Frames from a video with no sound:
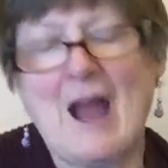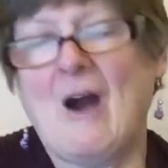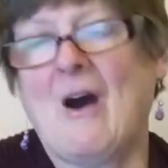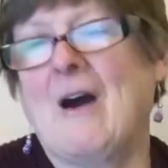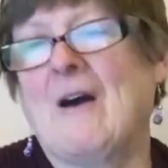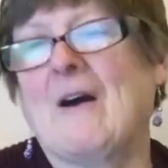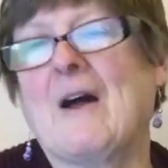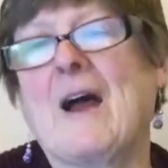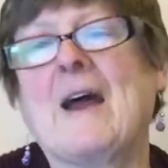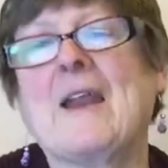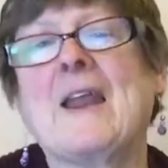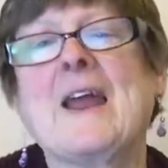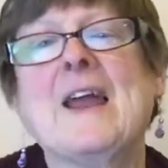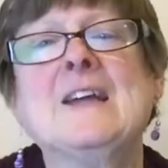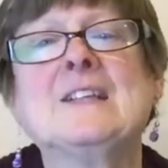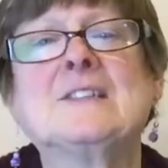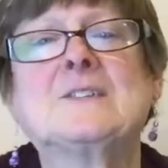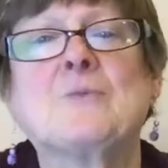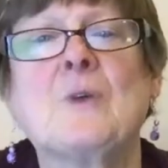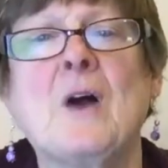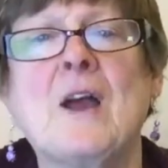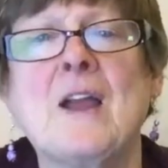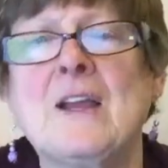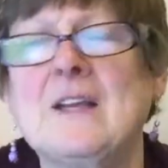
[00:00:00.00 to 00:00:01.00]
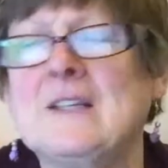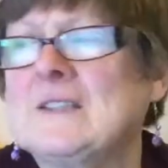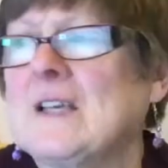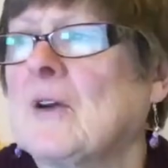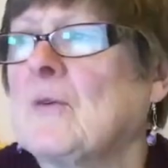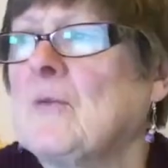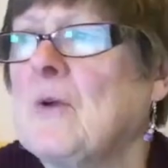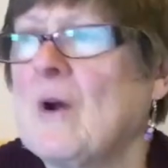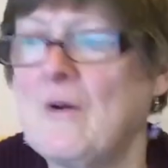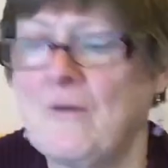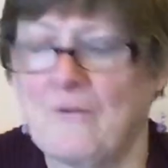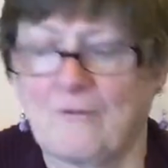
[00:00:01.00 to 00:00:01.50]
And here's a
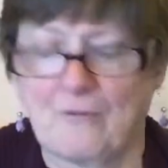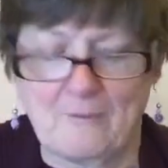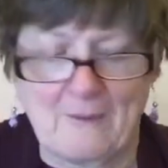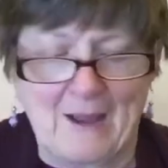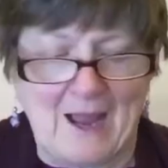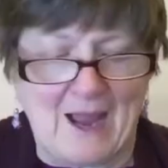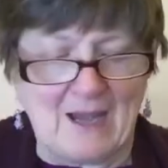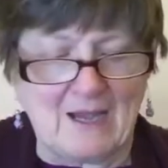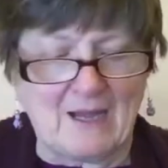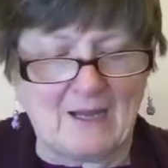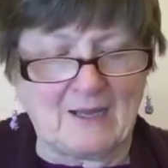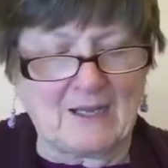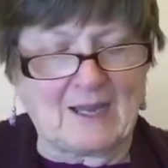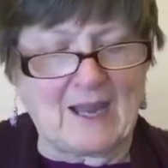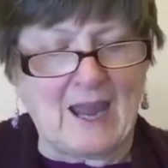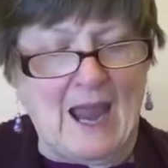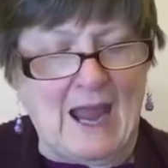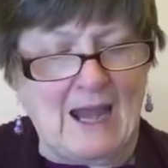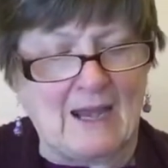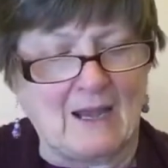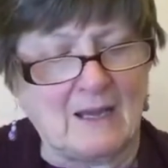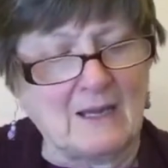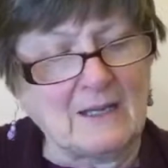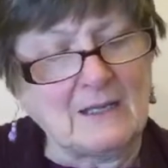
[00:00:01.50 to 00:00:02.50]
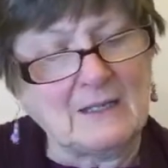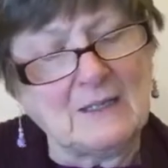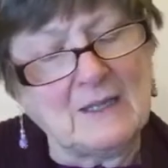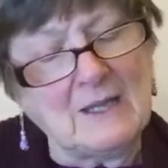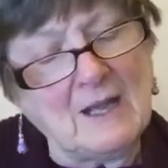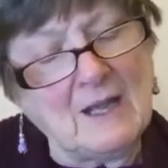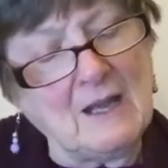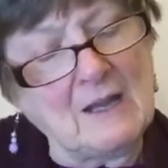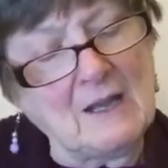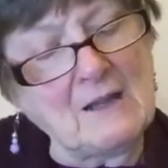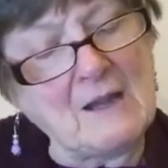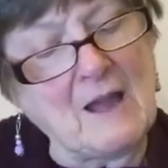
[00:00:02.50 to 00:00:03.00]
quote from Helen Keller.
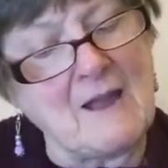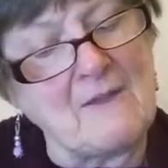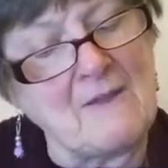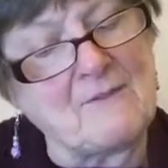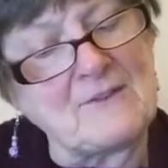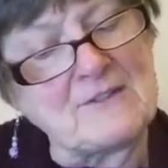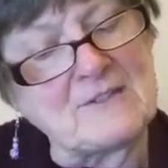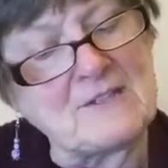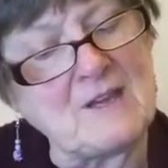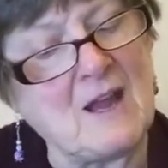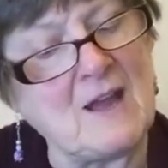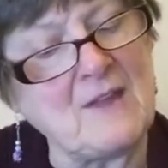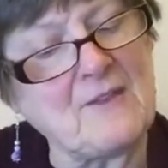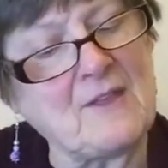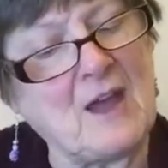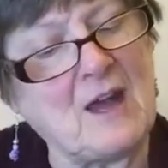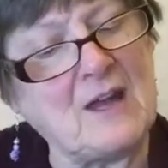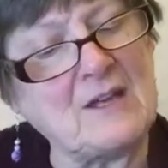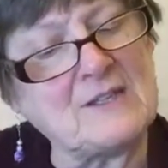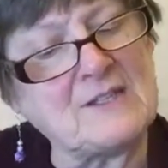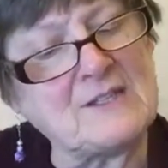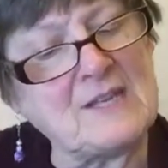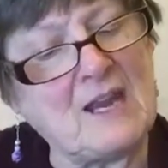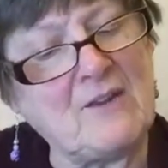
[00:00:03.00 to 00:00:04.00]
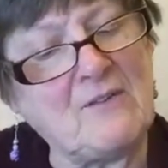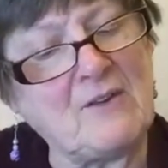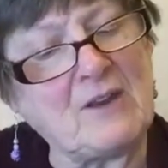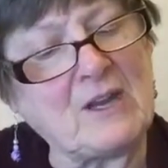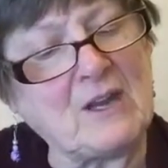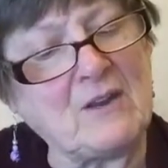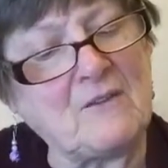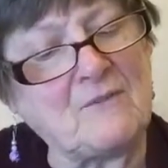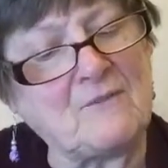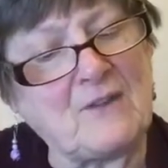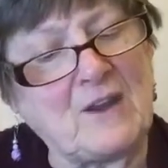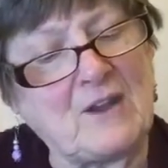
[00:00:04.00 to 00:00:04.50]
Life is either a daring
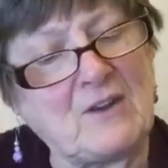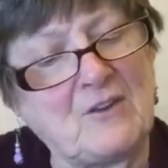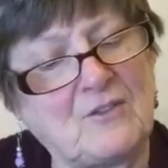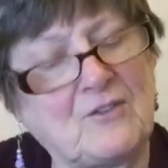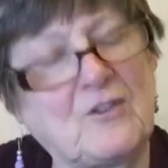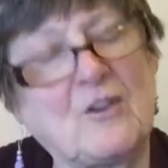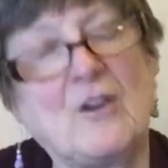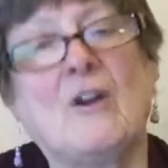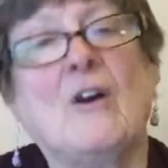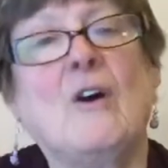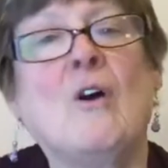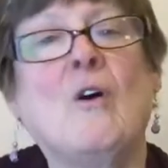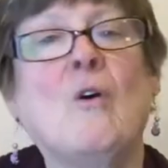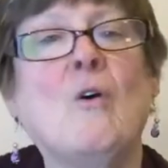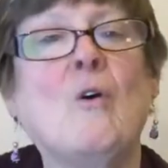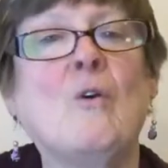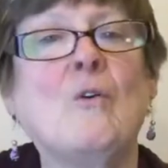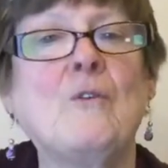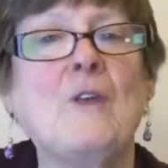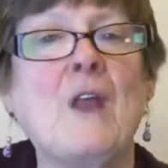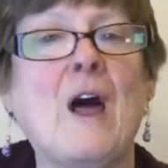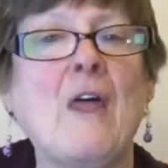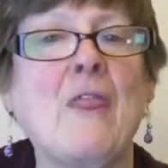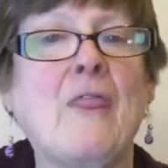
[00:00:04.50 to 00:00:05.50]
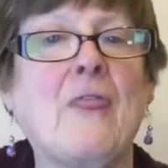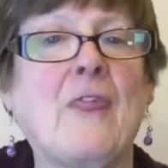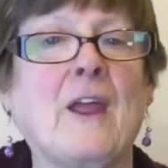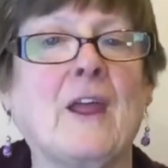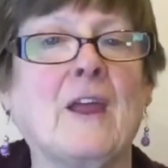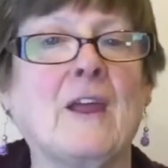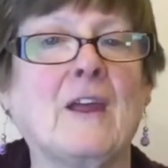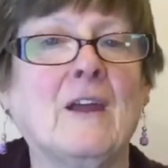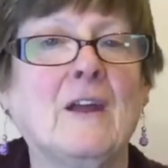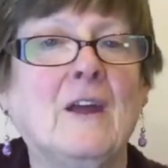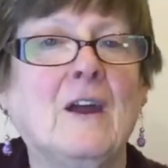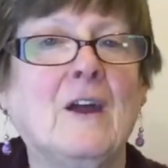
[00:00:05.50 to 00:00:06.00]
adventure or
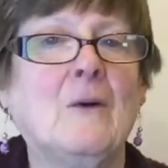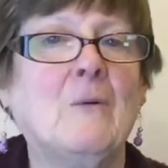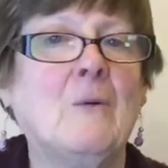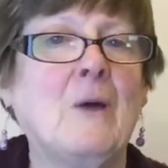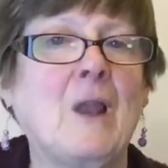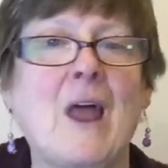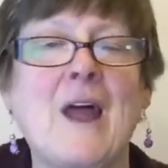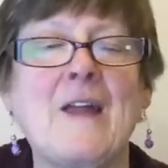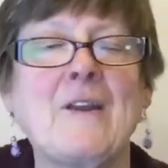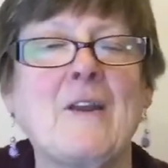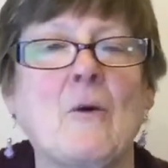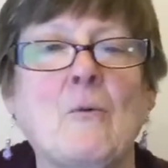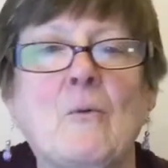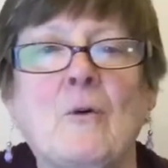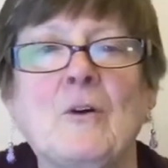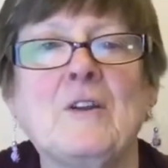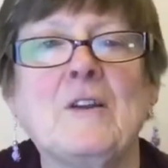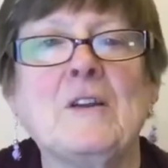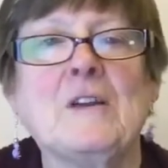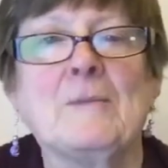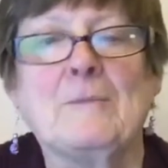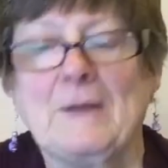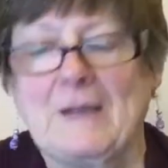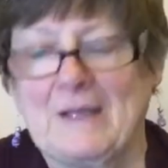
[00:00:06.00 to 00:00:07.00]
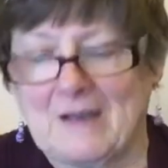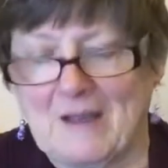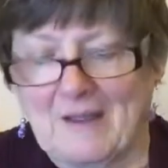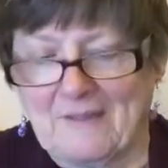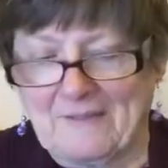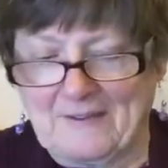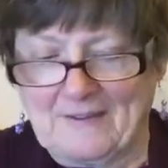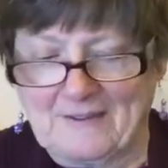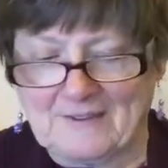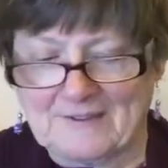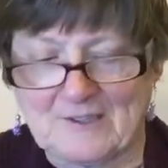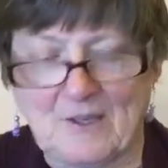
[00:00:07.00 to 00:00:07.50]
nothing. Well, I don't want it to be
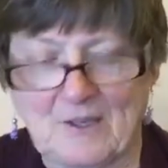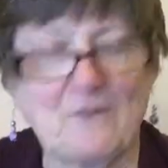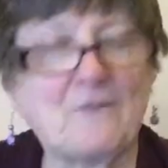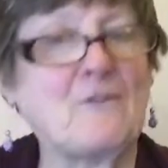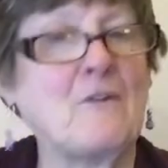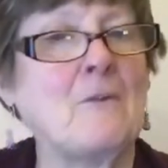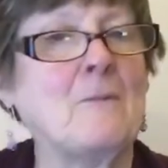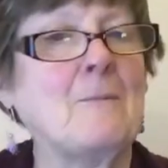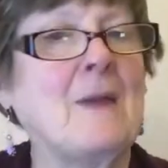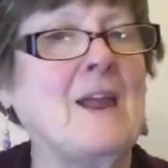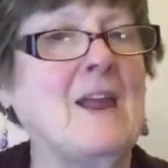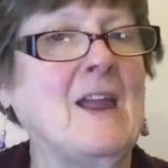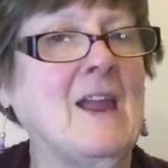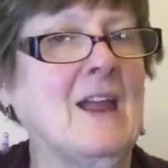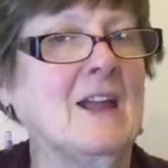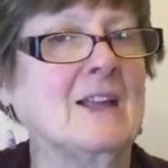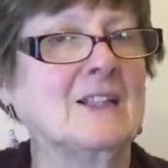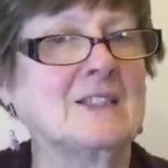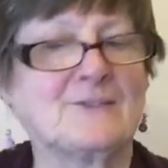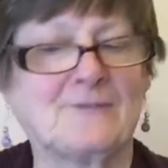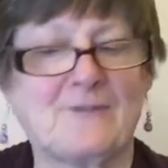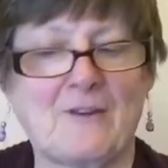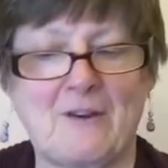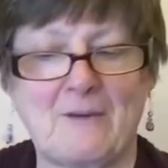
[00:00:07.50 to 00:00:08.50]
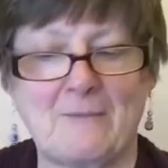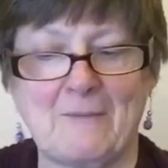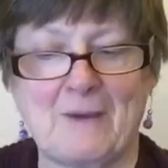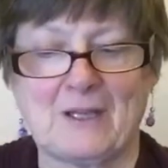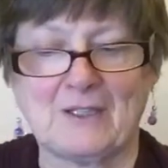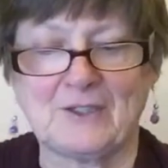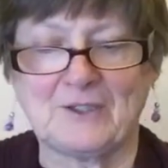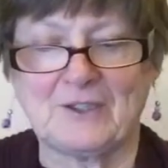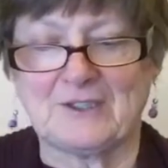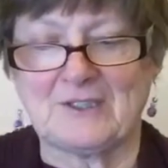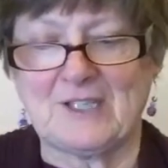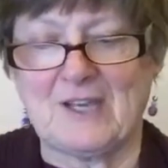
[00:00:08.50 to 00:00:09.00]
nothing. So for me, it's very
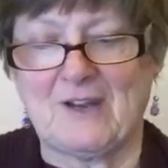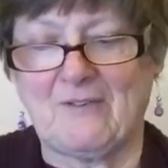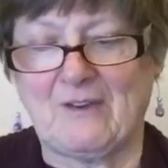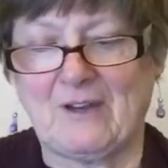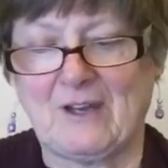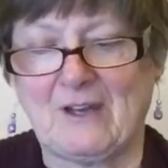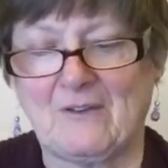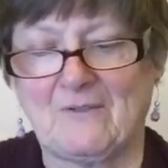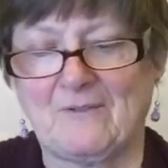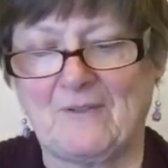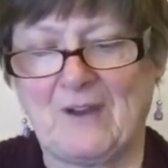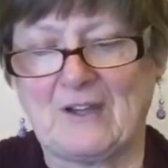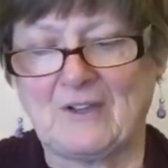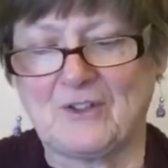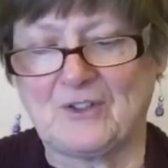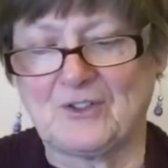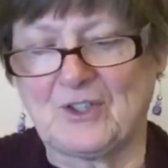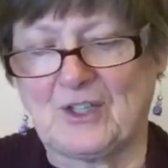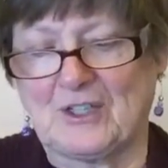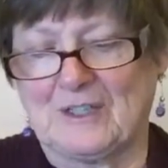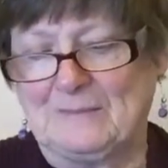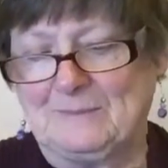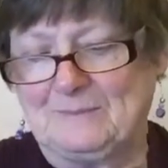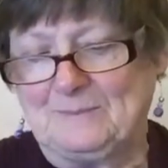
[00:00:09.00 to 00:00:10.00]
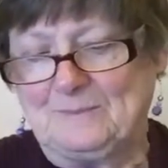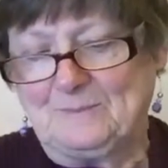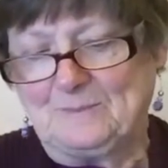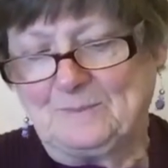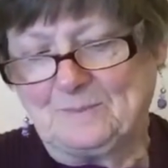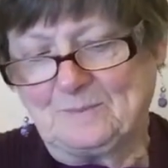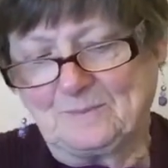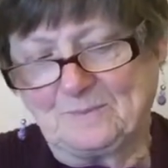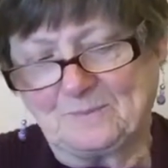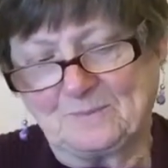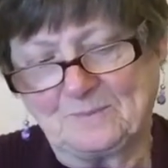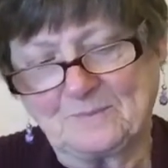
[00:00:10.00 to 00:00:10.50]
much a daring adventure.
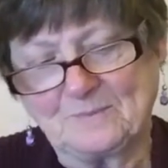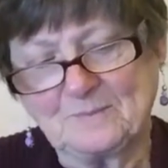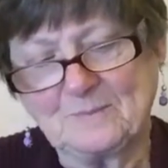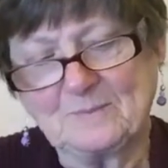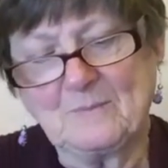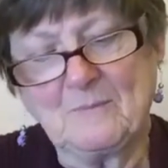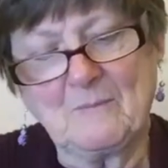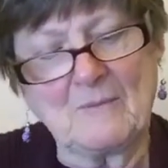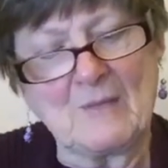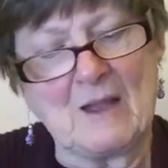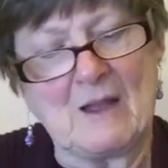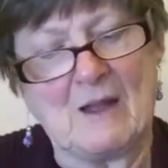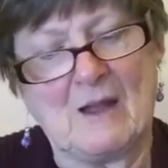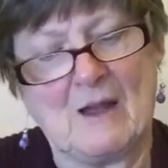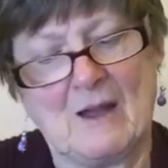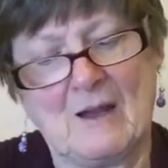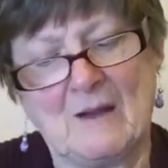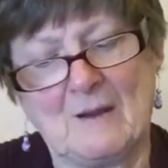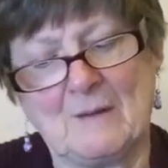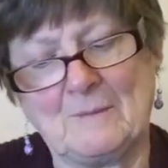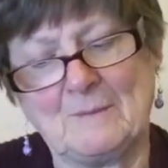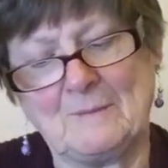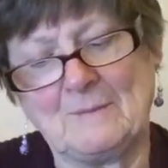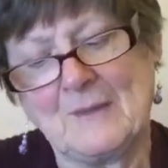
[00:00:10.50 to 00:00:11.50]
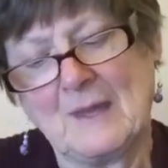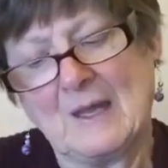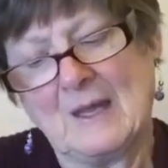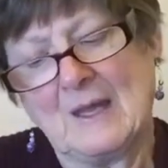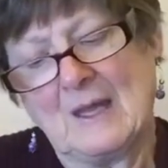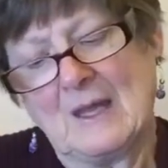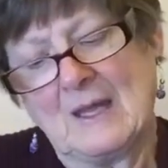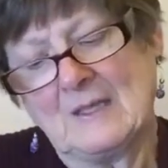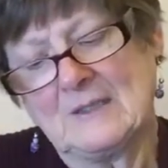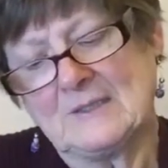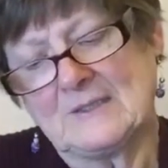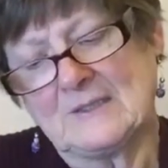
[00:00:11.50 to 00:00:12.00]
And
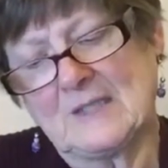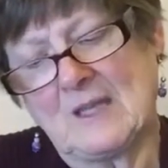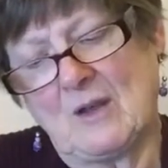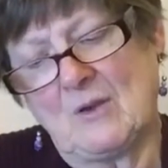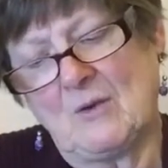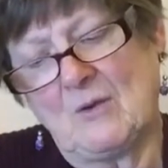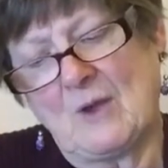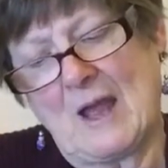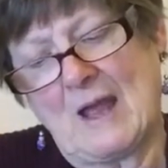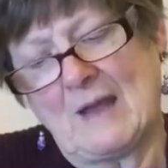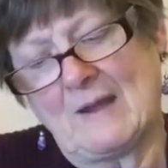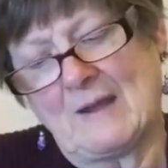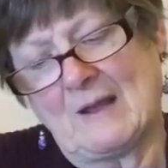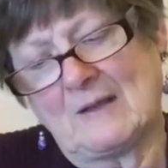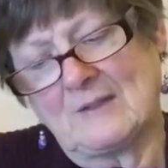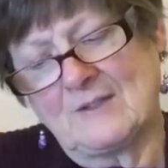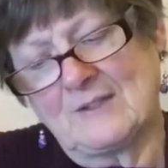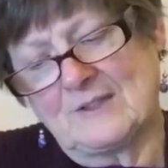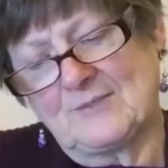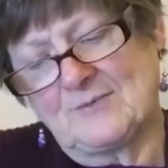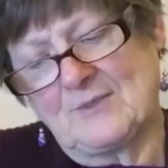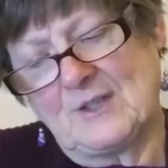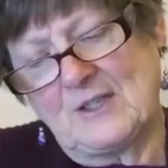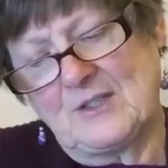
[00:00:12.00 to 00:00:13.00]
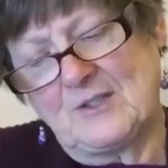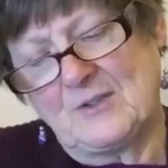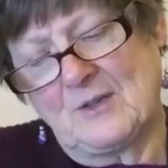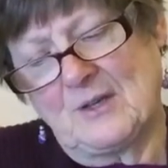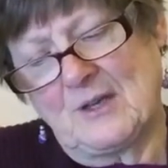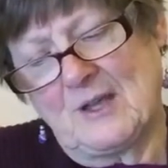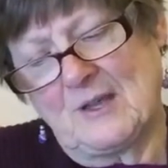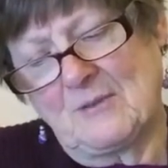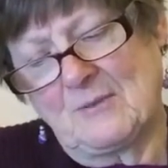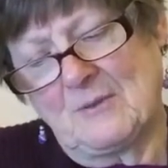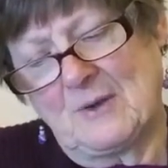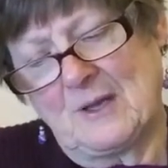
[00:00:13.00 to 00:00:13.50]
I'll just read you
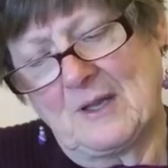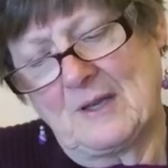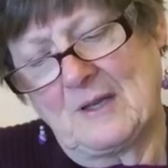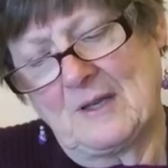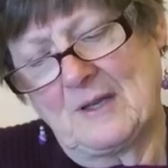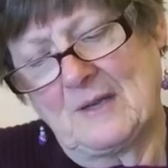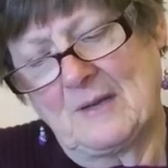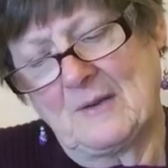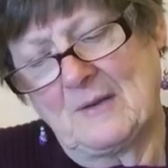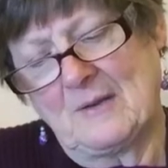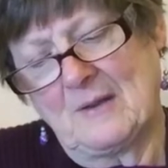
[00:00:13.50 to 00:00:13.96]
another one.